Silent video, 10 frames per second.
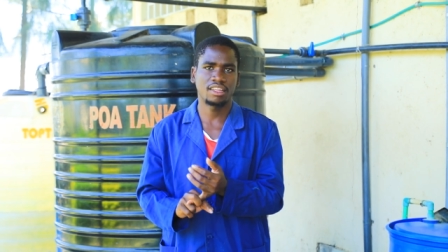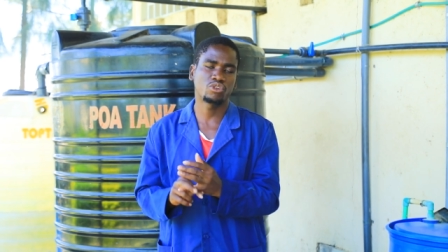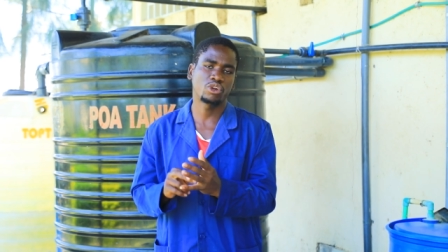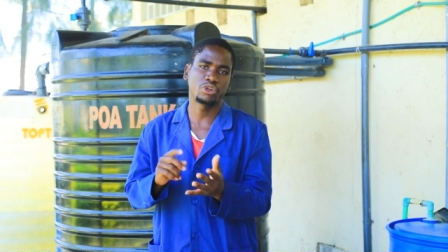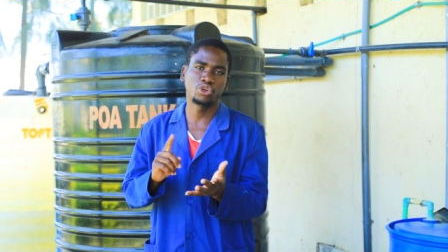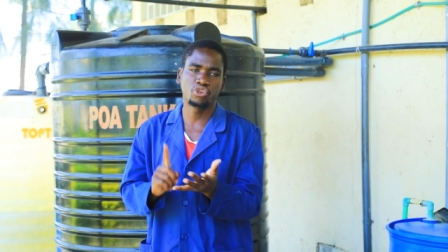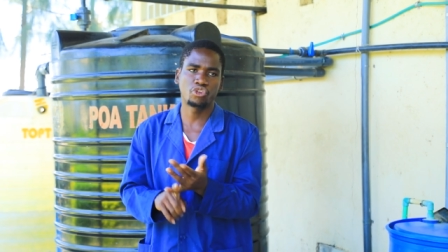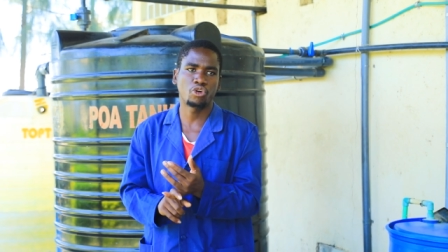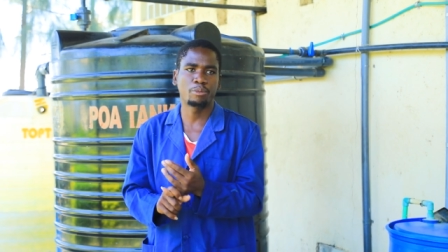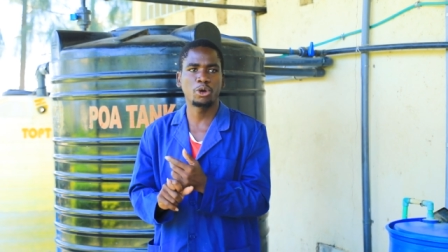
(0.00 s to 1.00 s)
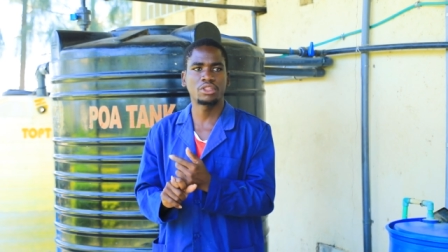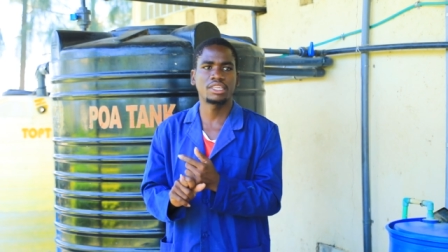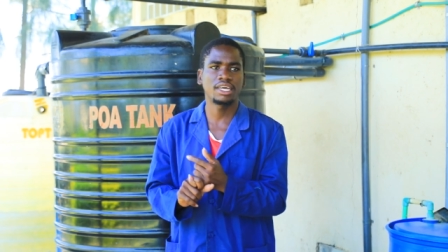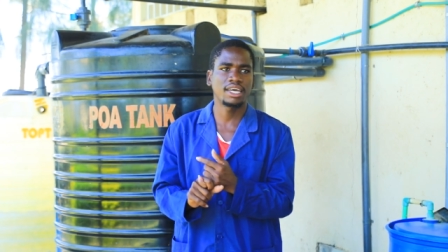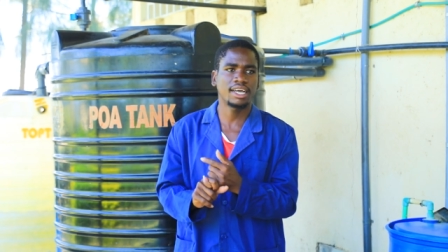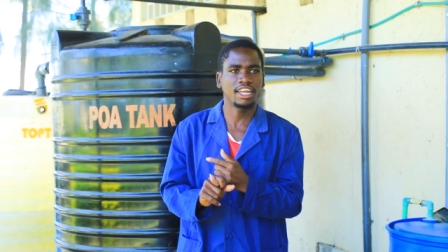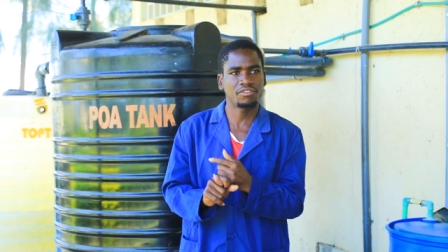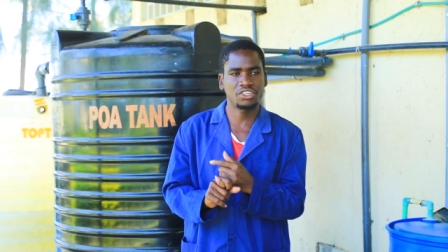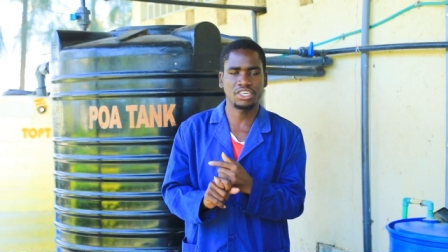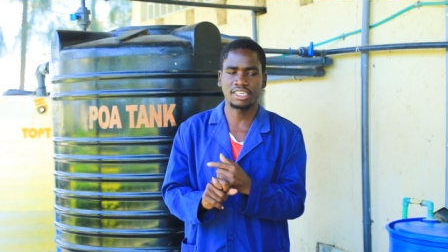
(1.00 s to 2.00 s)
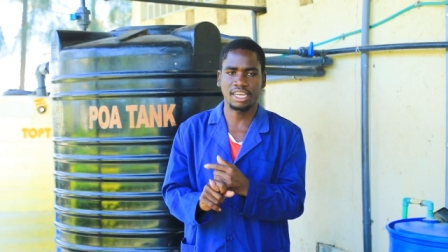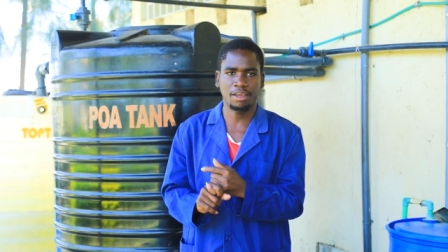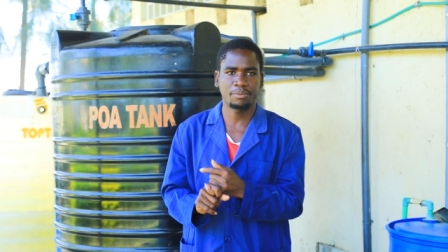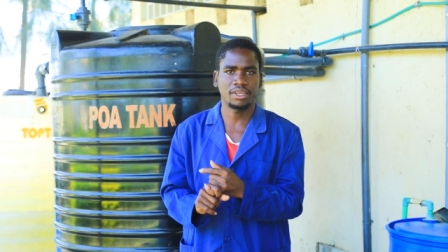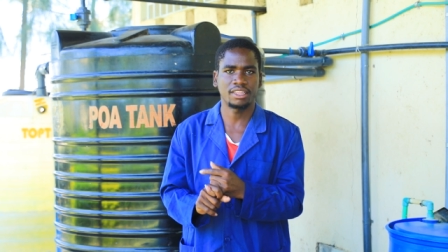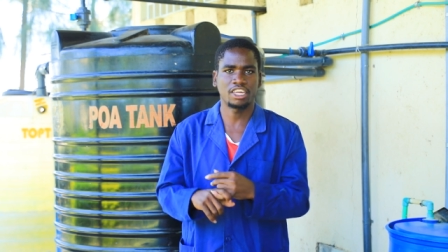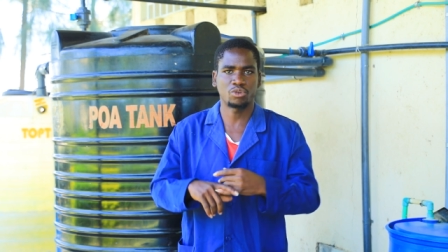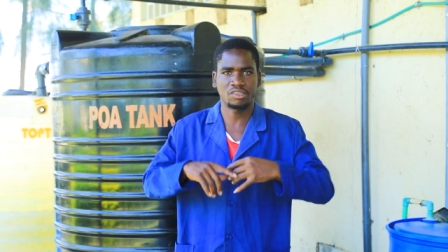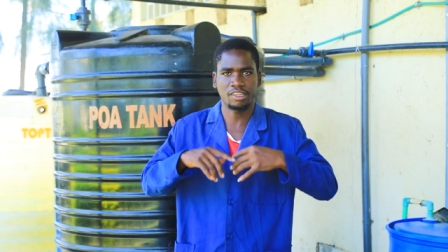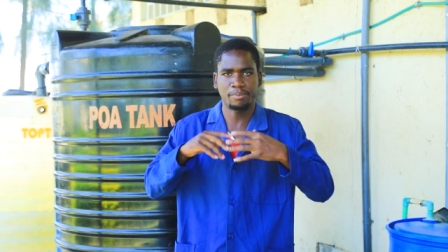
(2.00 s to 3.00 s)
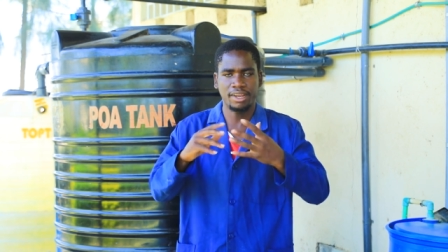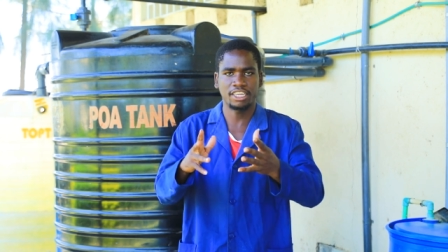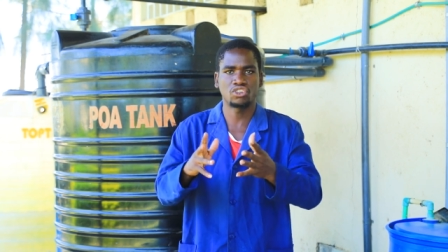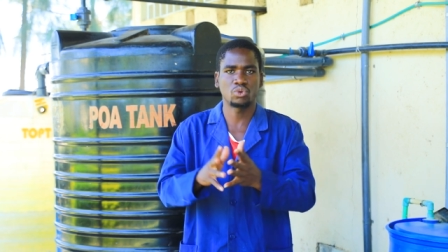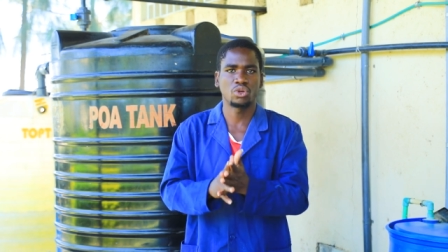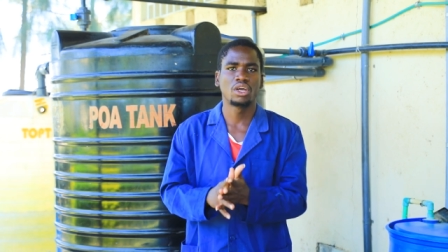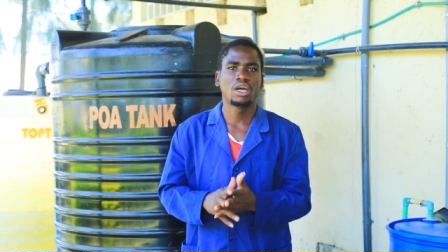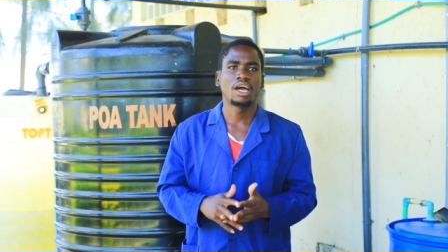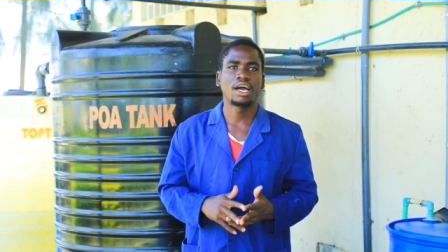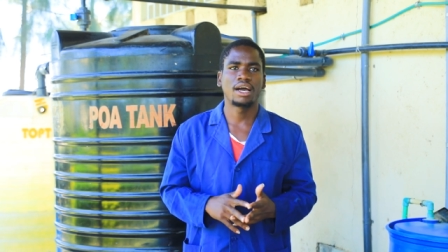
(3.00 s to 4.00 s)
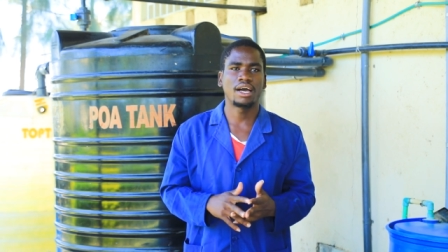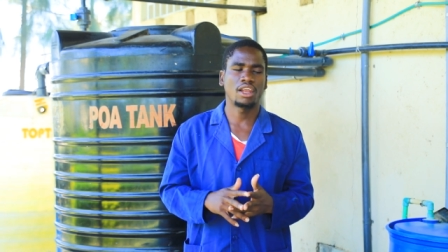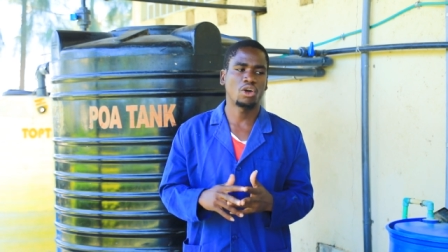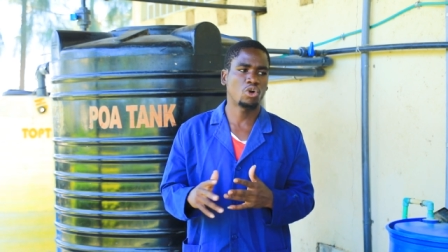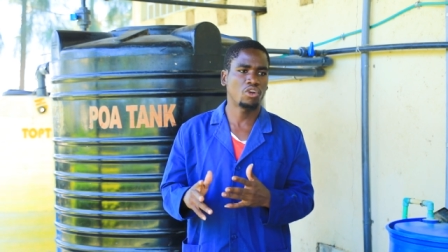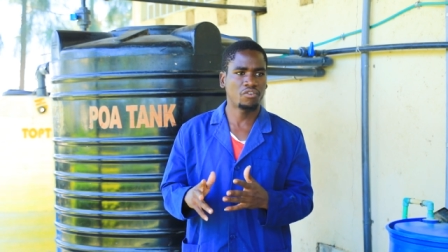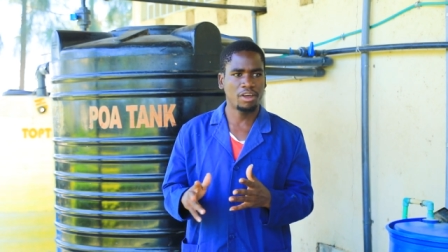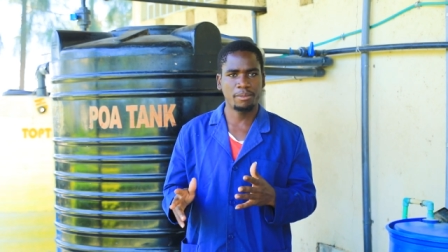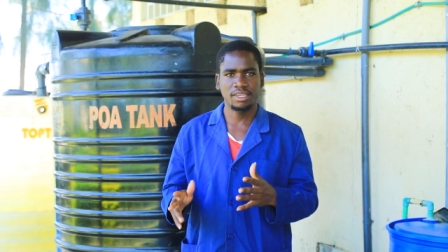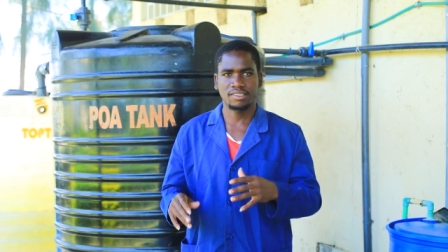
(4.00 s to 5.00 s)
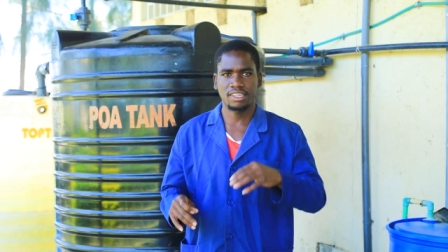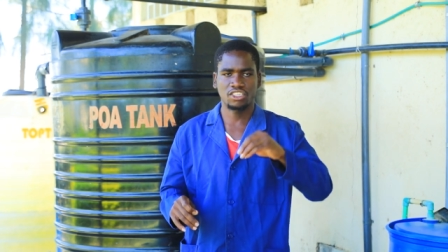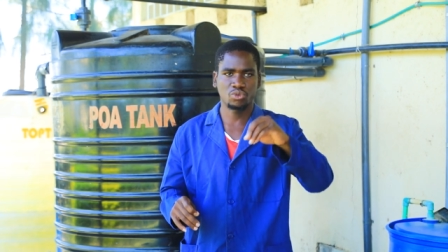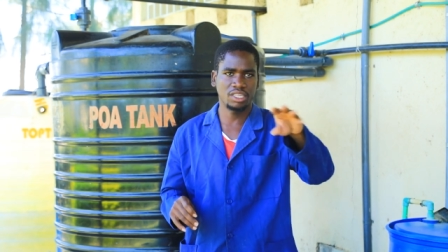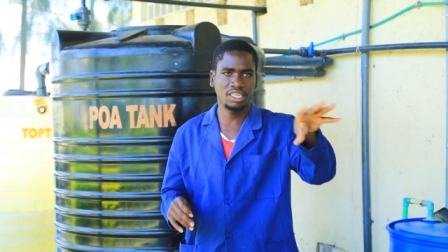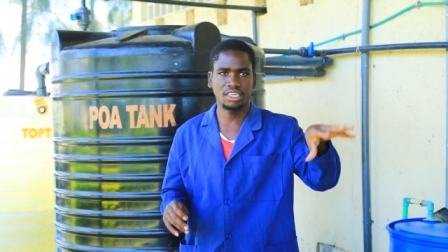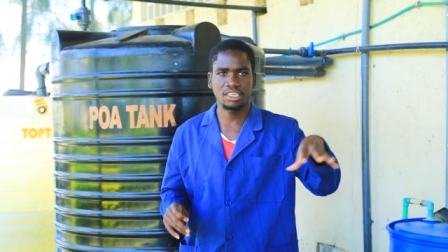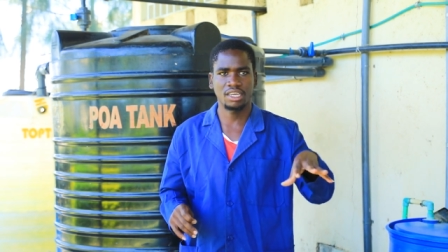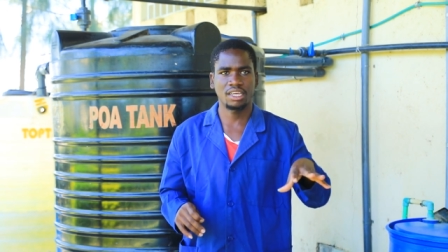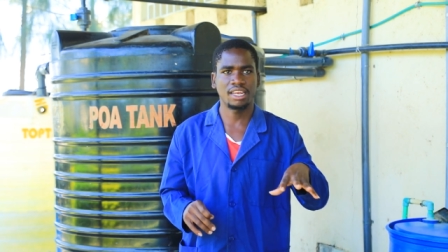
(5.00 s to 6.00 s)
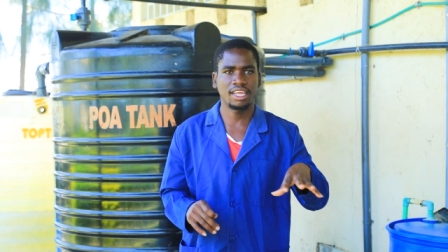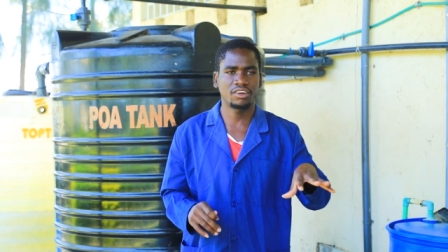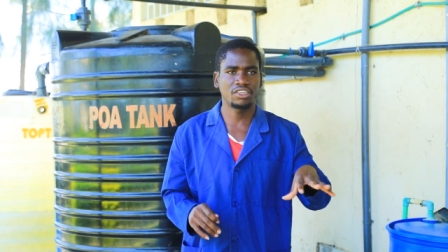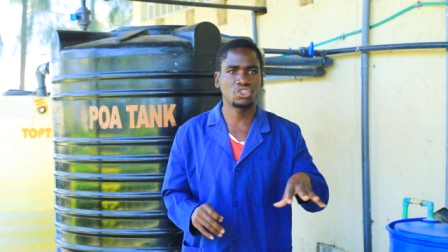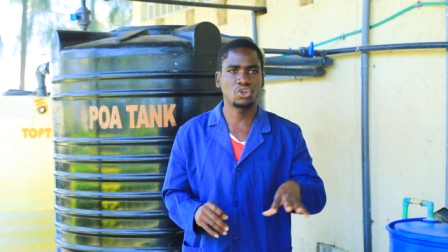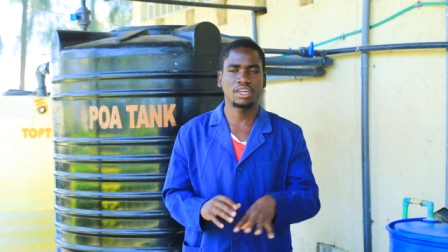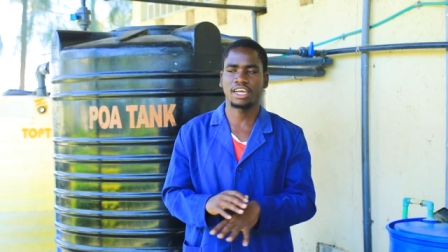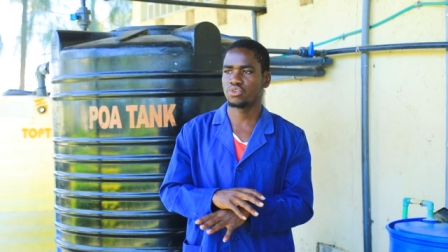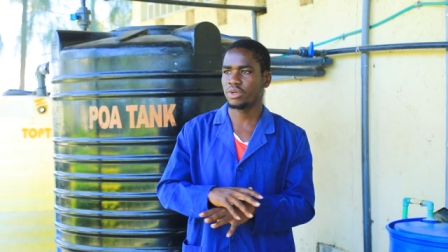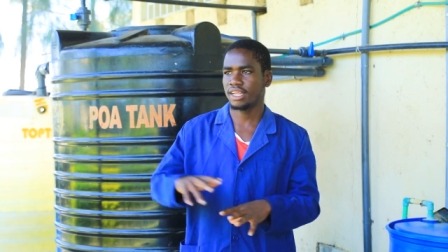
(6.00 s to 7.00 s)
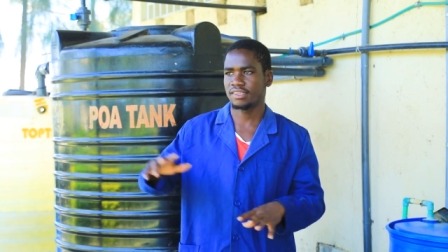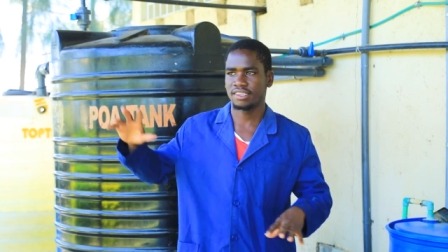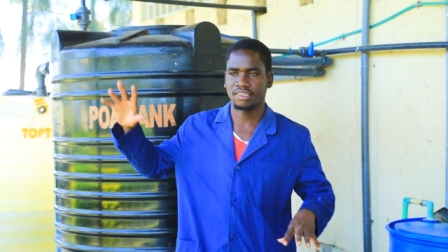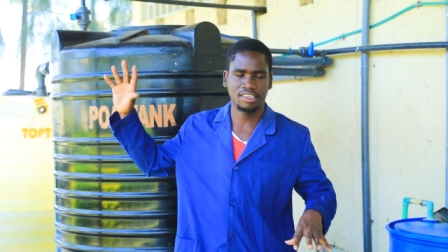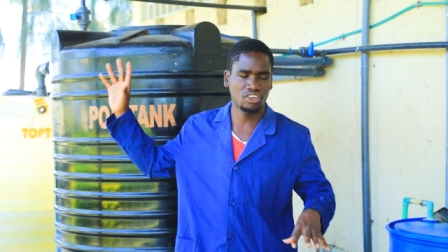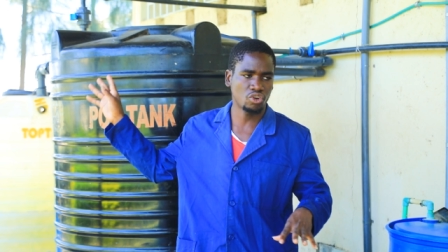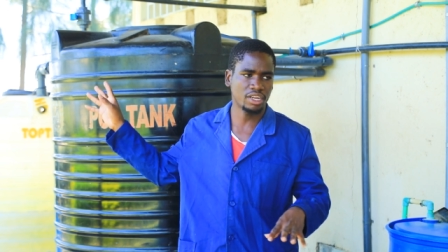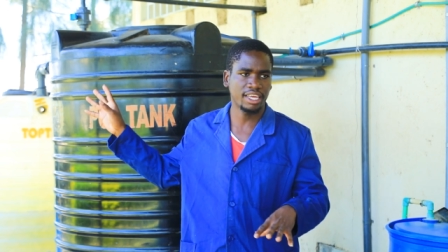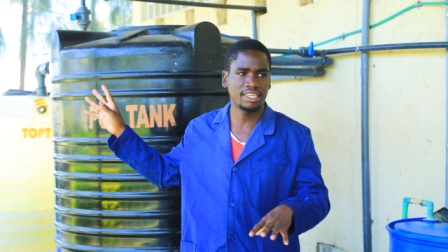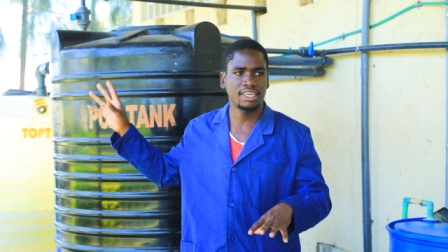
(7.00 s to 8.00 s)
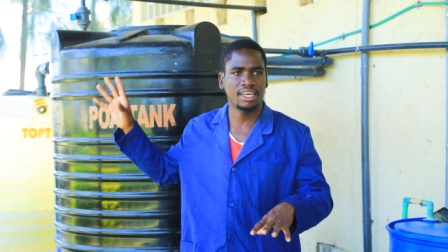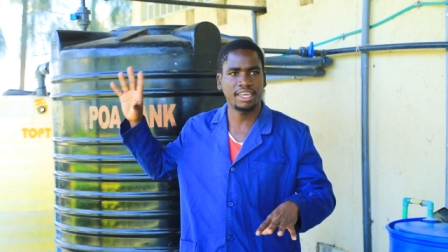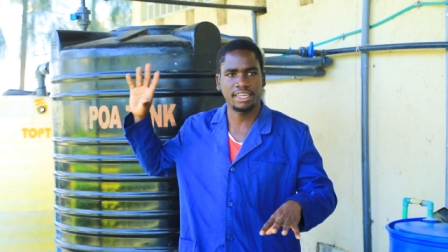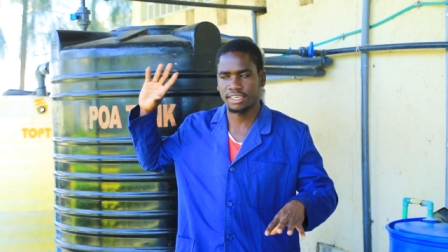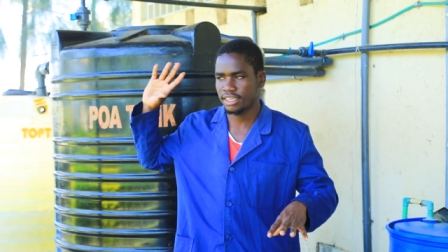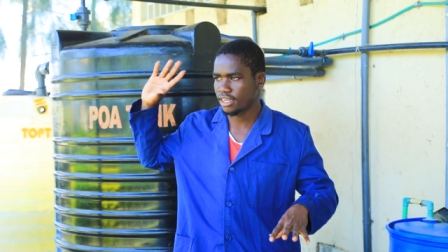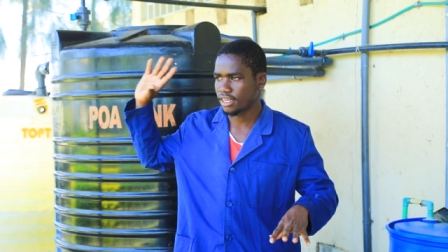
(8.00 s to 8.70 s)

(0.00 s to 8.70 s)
That one we do for both catfish and tilapia that we supply to local farmers, that's within the Neck region, as well as in central Kenya and